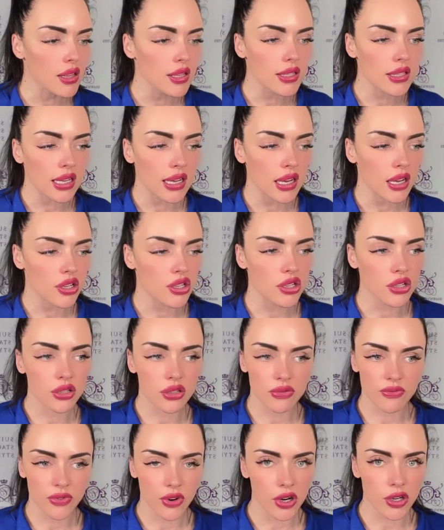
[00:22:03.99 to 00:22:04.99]
out on the
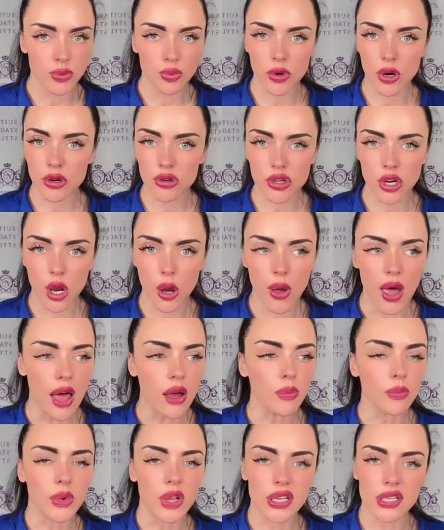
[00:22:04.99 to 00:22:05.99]
stage, first pro show
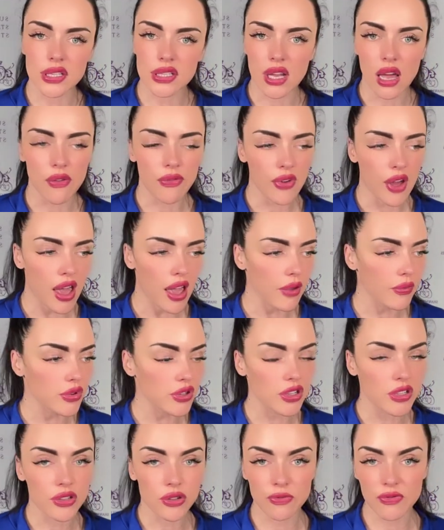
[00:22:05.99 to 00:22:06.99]
out, placed top five,
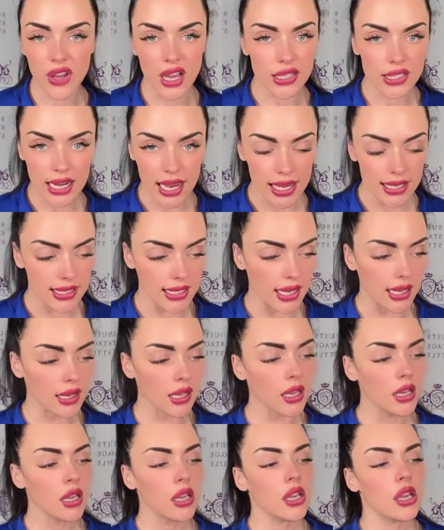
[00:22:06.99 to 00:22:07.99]
which is
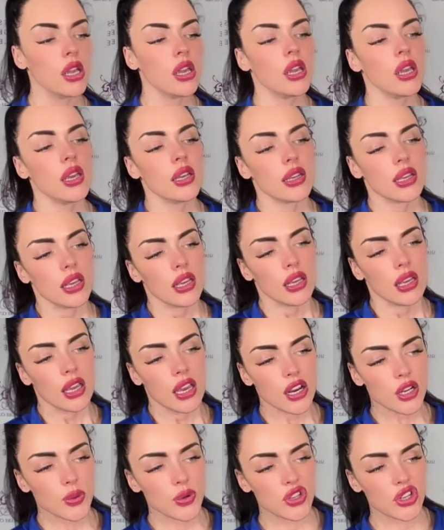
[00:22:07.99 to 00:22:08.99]
fantastic.
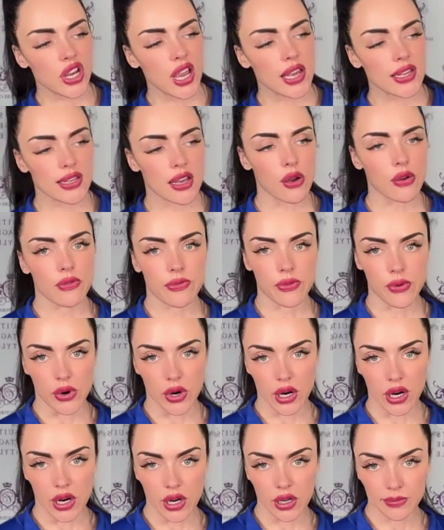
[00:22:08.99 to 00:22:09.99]
Here's what she has going
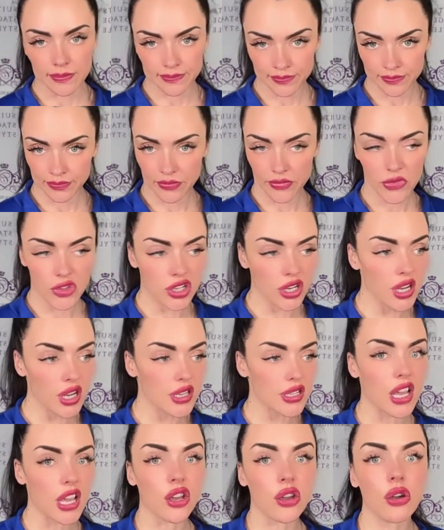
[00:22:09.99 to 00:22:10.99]
for her.
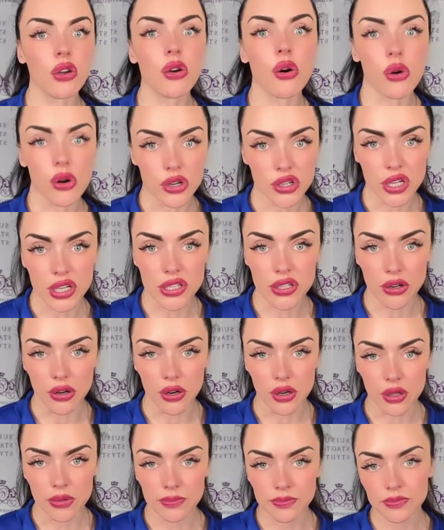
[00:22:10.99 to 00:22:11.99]
She is a gorgeous
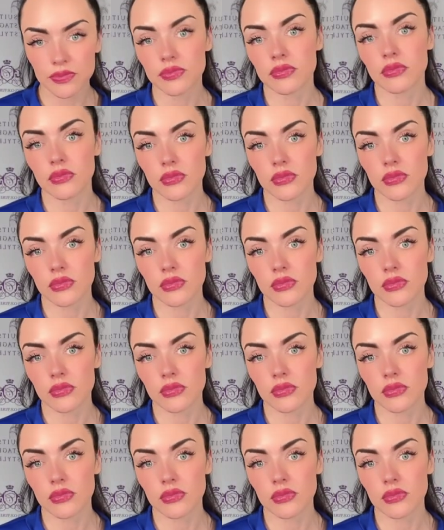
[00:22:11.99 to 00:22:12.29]
girl.